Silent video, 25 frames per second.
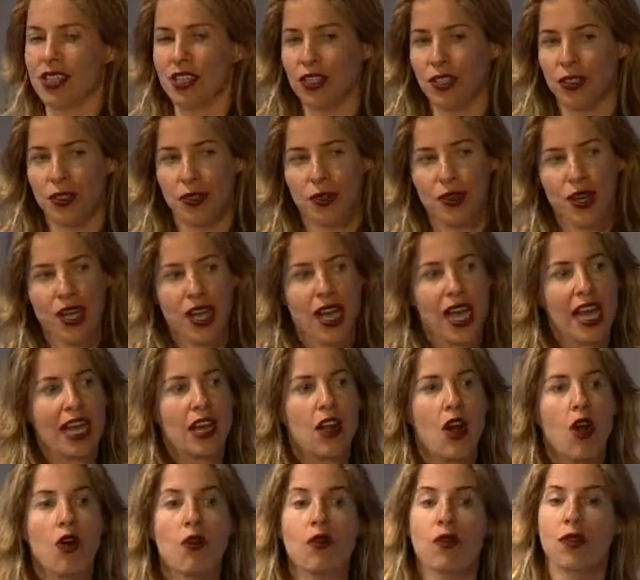to, and
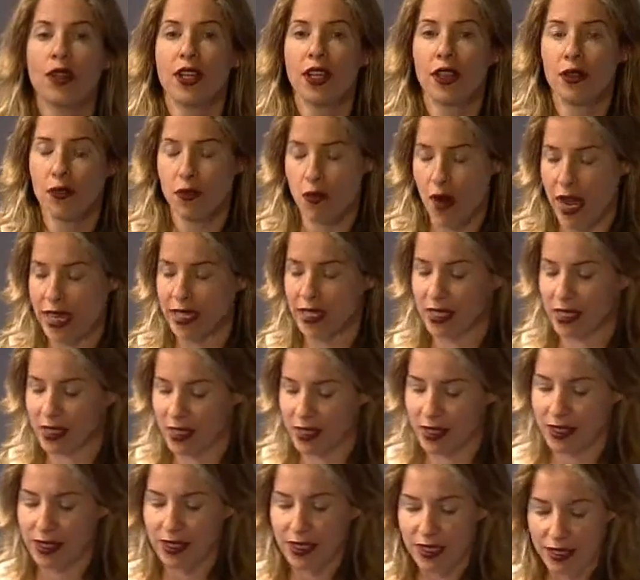hopefully the
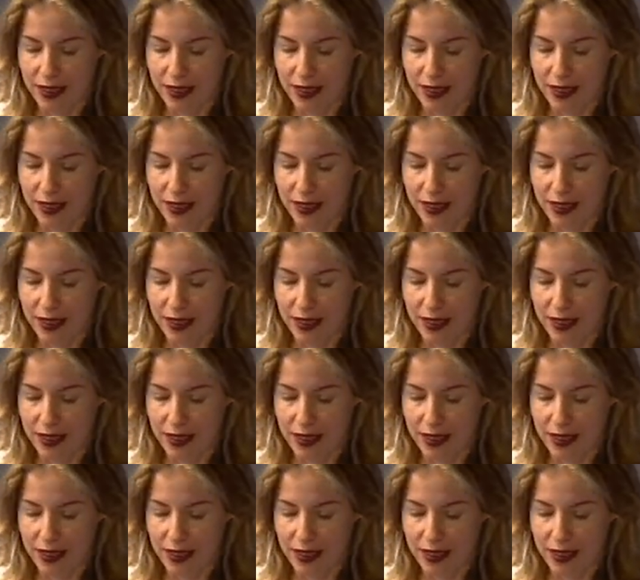rights